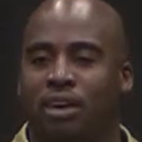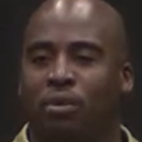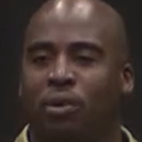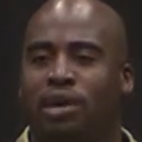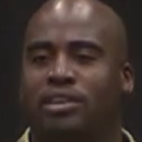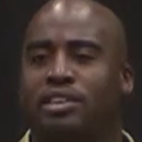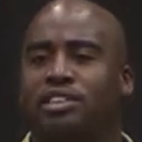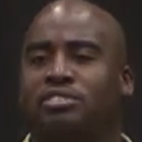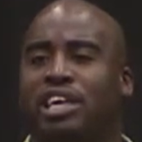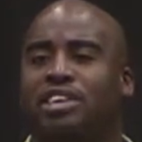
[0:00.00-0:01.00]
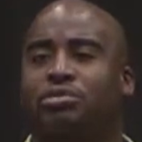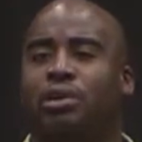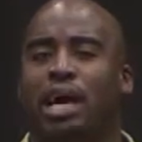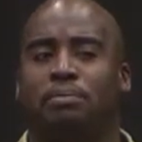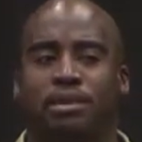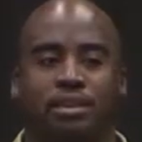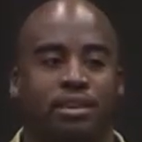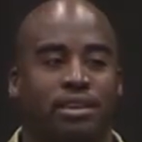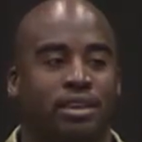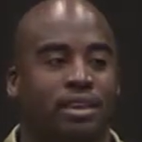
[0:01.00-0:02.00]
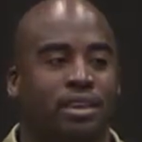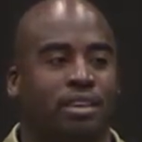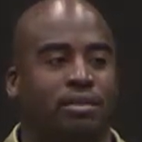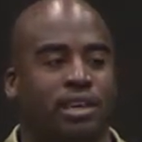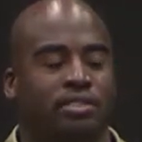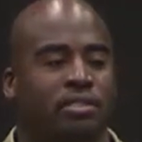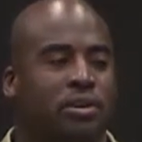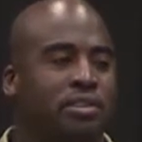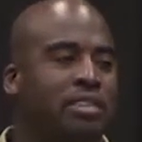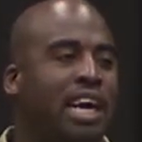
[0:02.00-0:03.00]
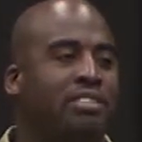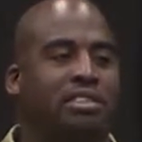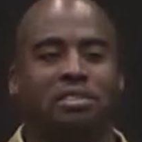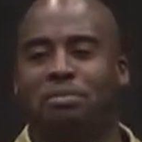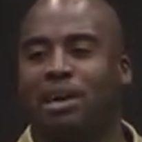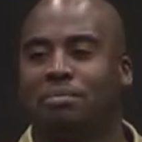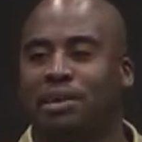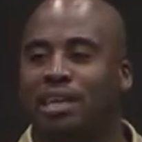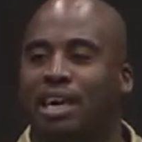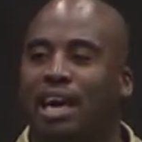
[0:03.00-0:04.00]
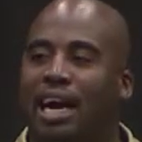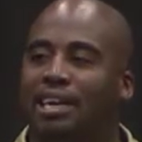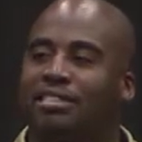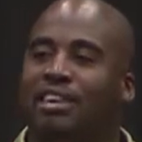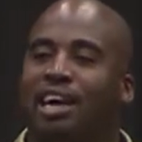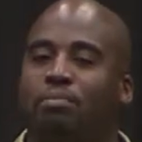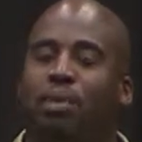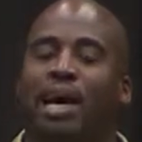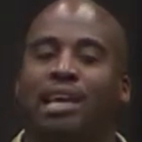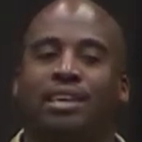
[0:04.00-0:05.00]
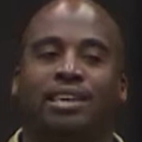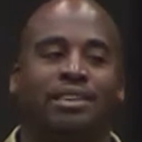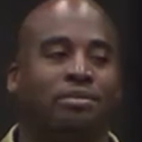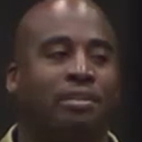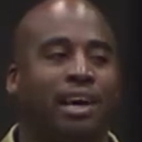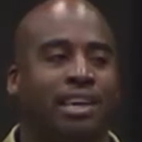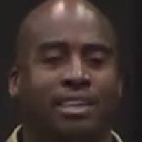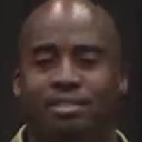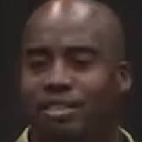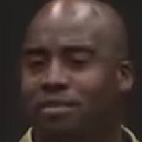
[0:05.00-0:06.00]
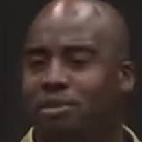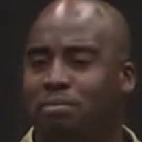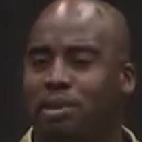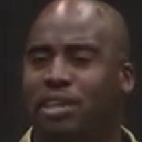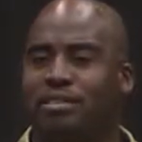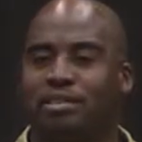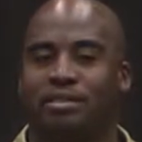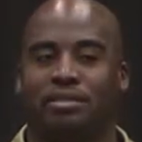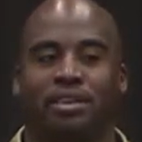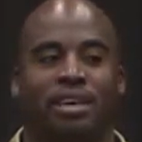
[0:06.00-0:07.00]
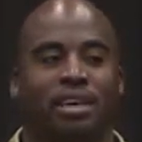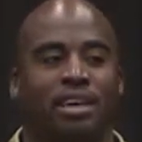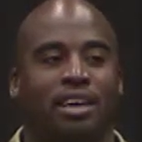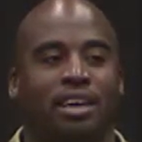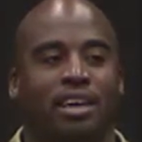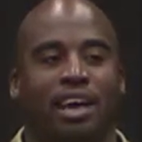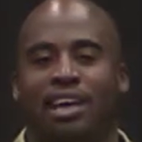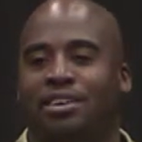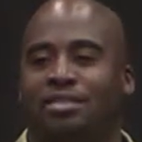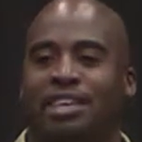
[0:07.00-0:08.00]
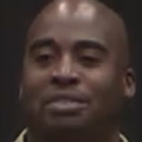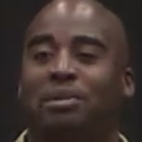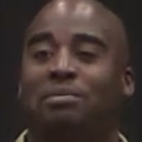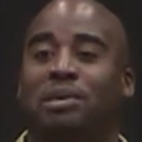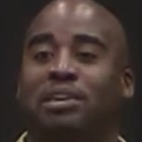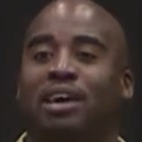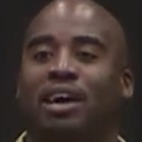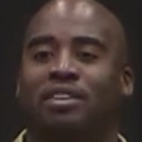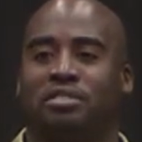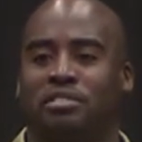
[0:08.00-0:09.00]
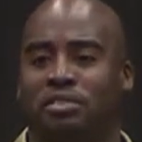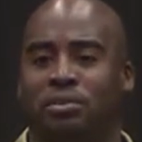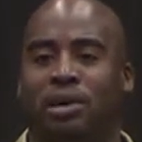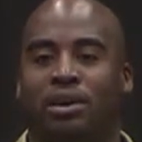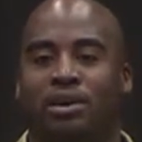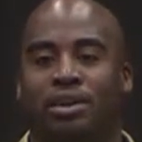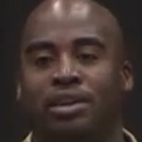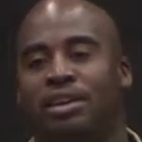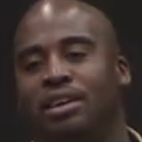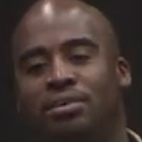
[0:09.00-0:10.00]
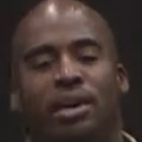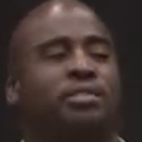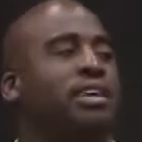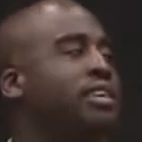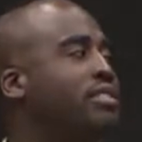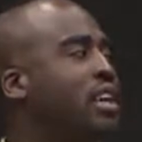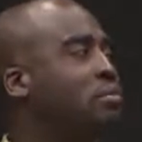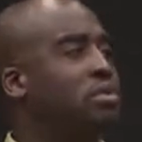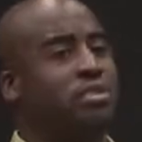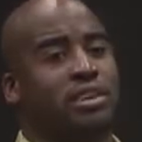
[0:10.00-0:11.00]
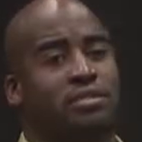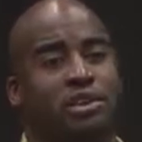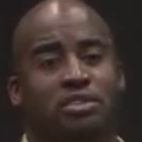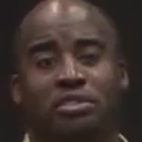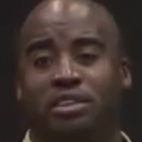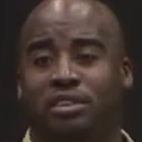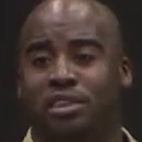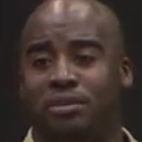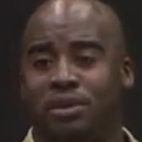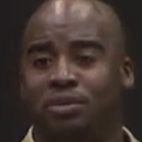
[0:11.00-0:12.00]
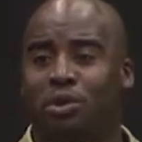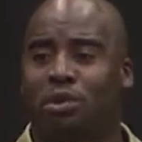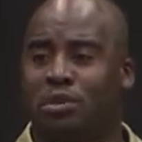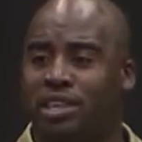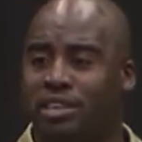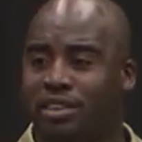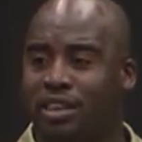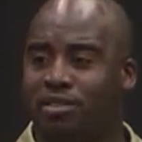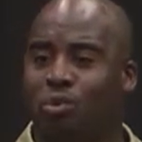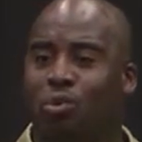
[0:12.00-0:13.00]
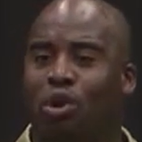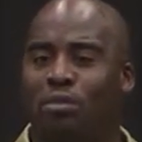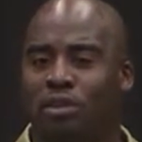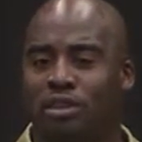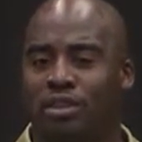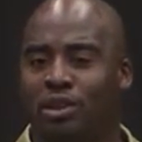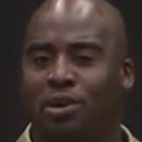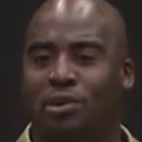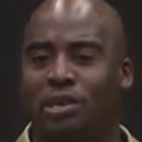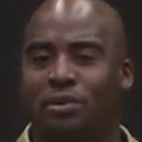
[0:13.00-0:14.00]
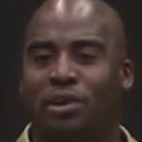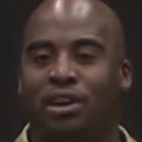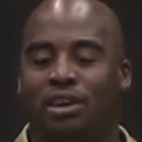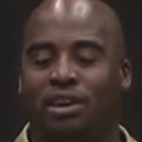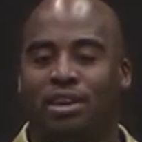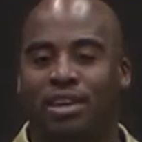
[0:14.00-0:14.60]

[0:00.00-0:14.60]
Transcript: weather can change rapidly, right? So it's not just about being a hotshot pilot and flying into different places. I also had to be a meteorologist as well. We also had a temperature inversion to deal with. Normally, it's warmer the lower you are